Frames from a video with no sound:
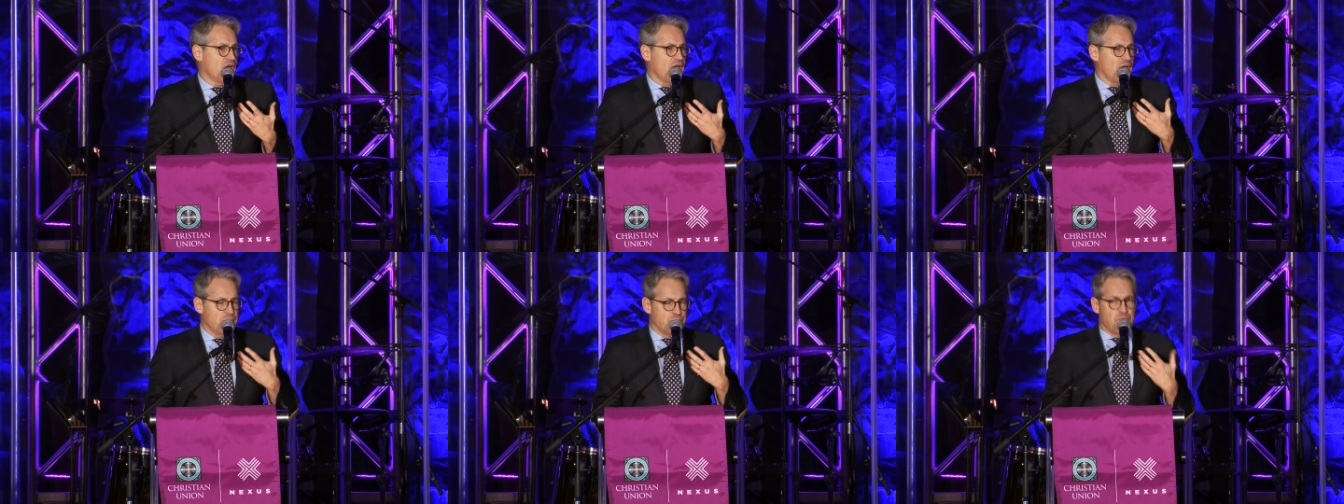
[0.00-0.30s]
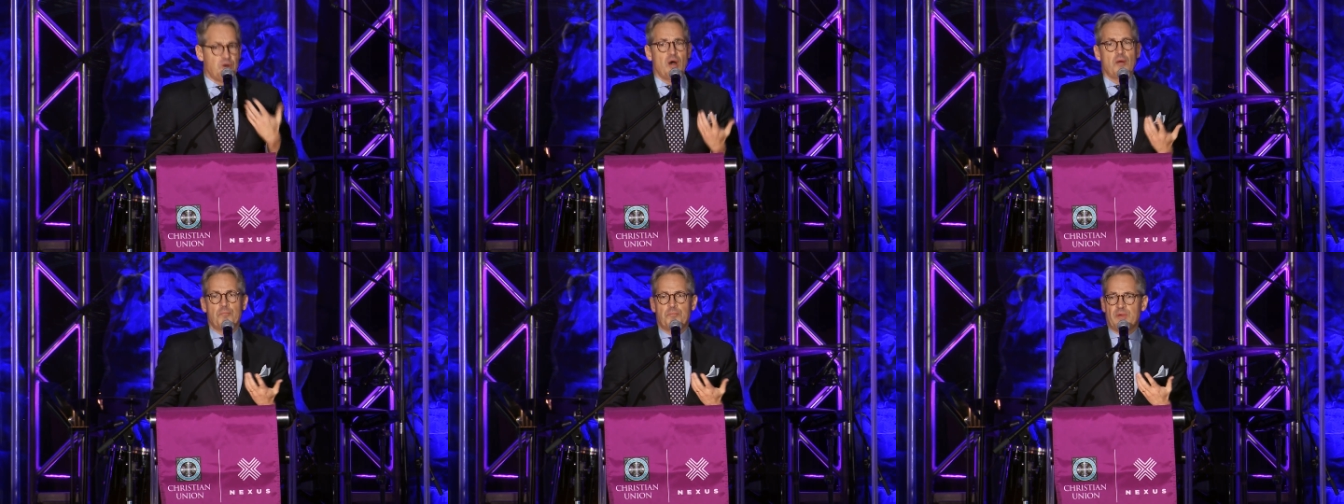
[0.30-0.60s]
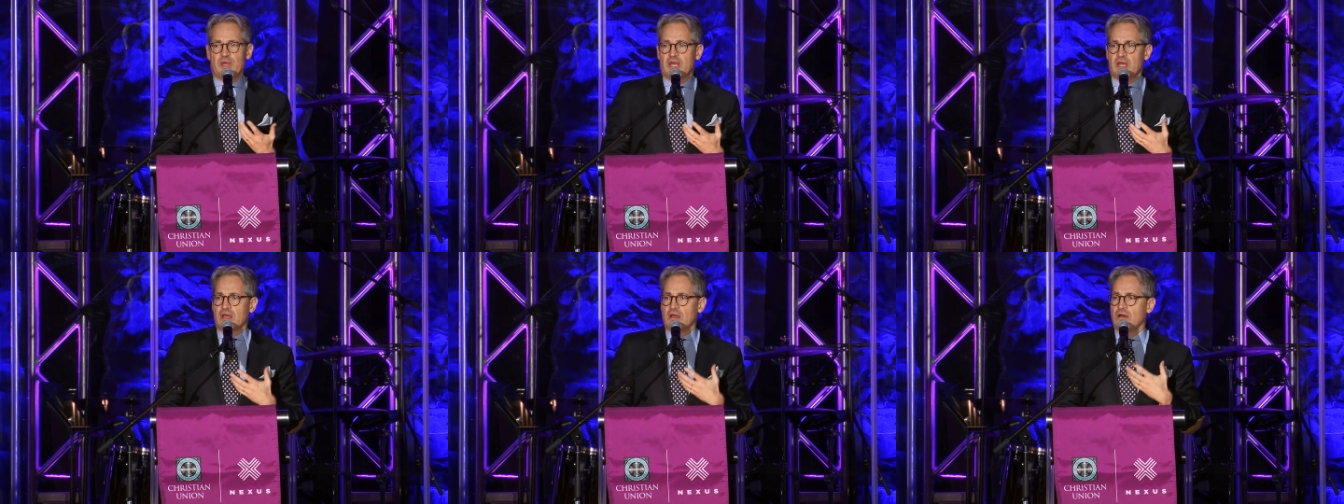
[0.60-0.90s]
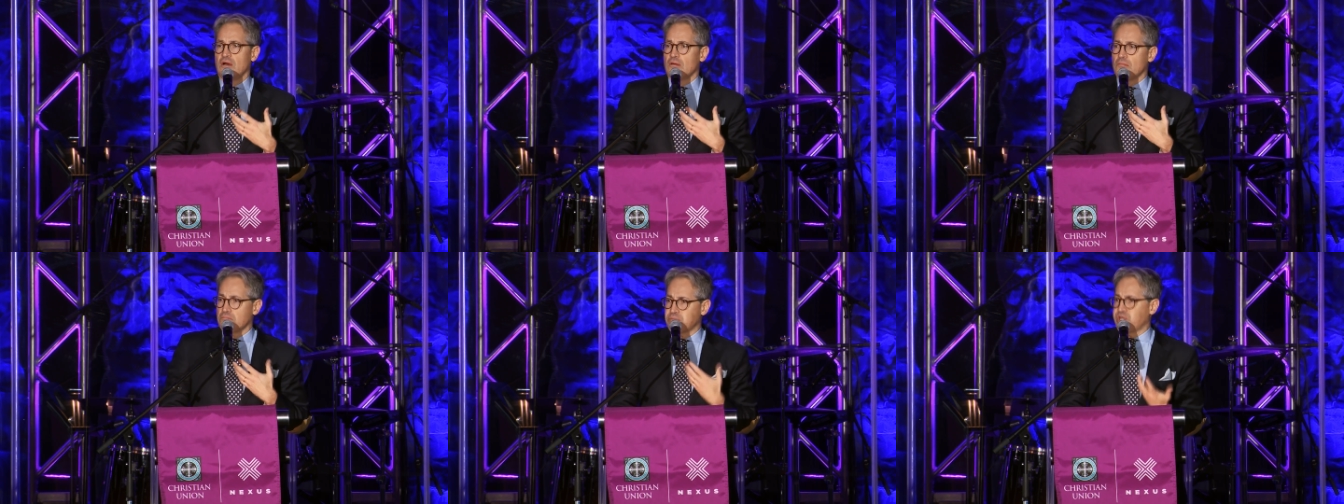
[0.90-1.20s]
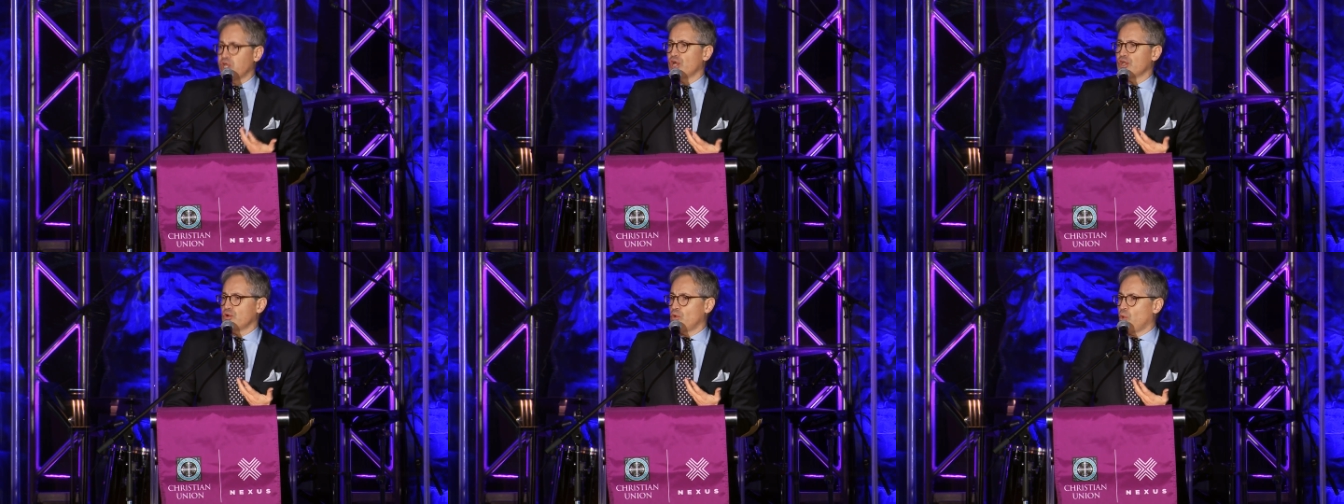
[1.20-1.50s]
a pumping
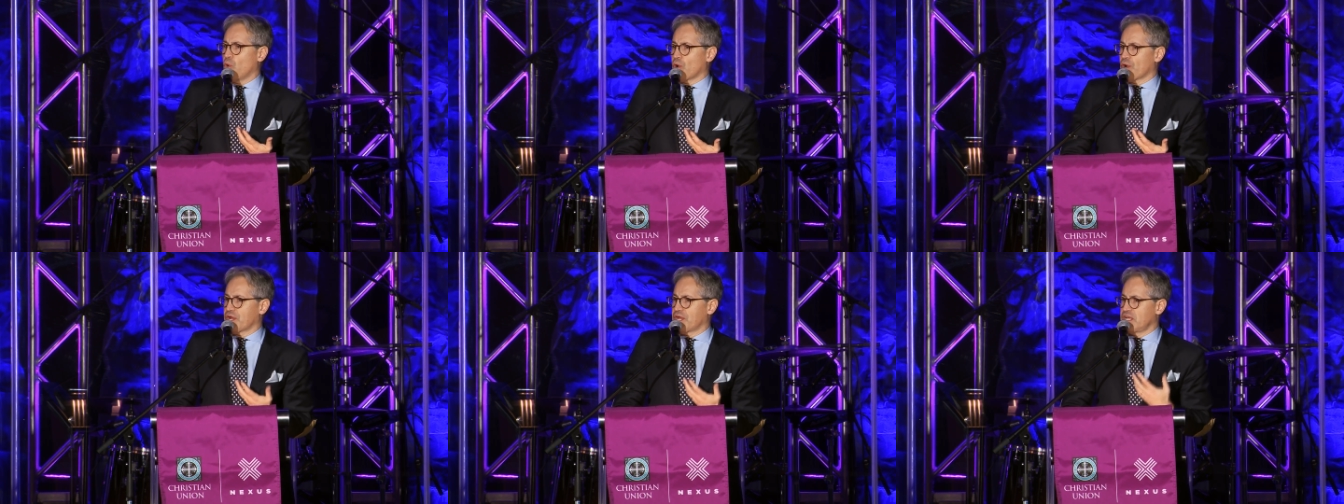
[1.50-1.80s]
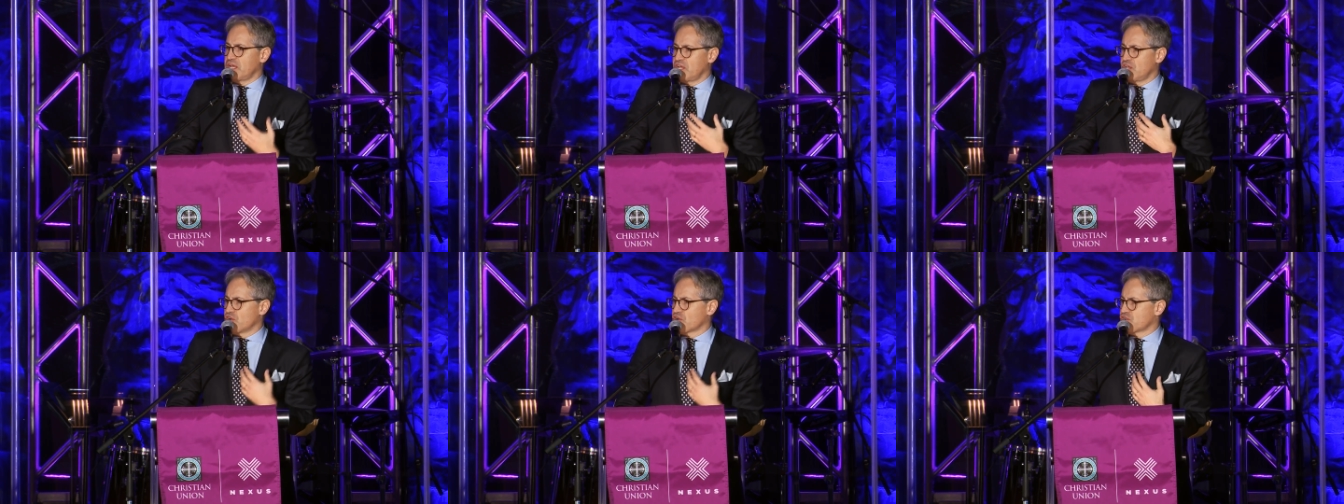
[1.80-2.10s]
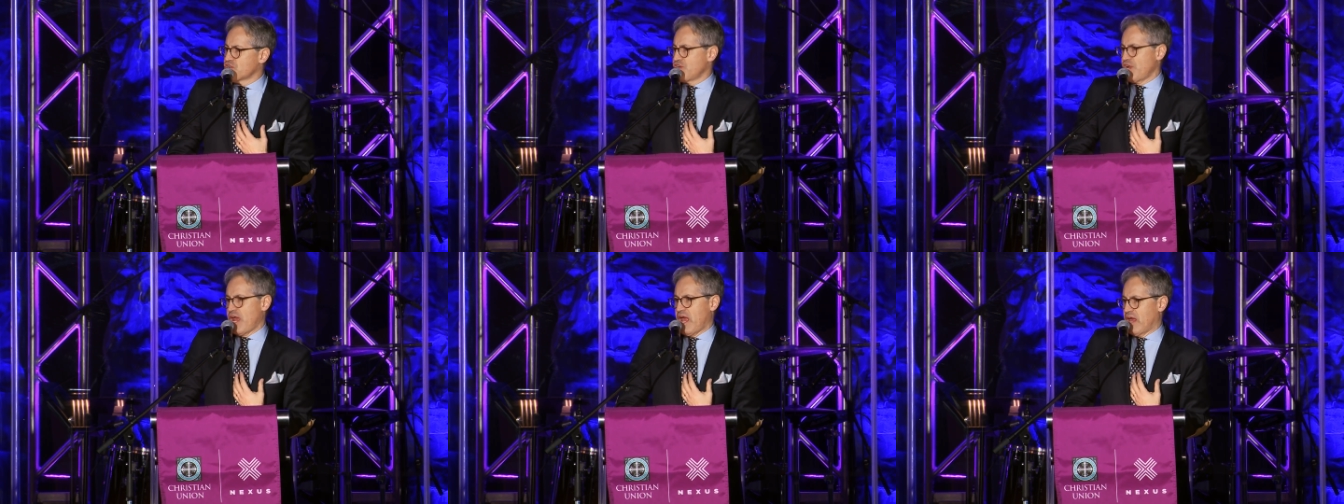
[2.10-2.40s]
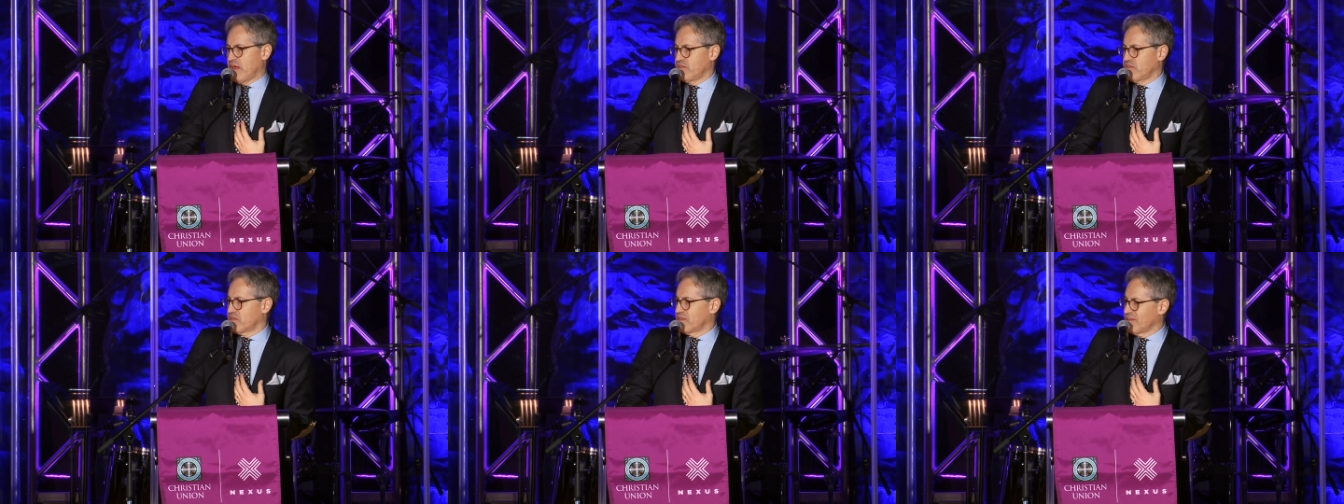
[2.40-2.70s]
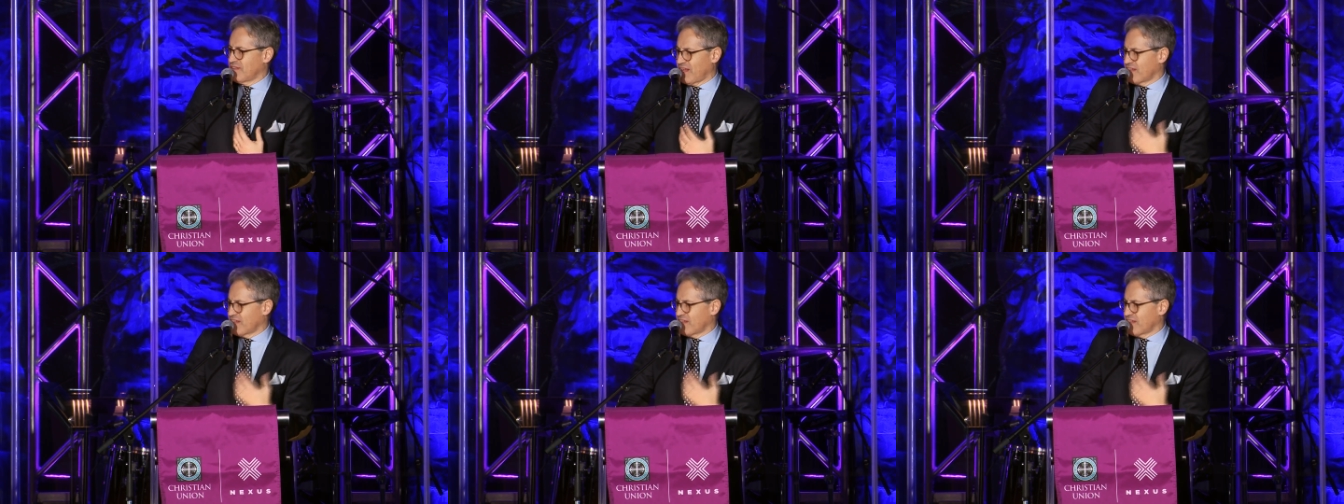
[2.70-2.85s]
blood organ in your chest.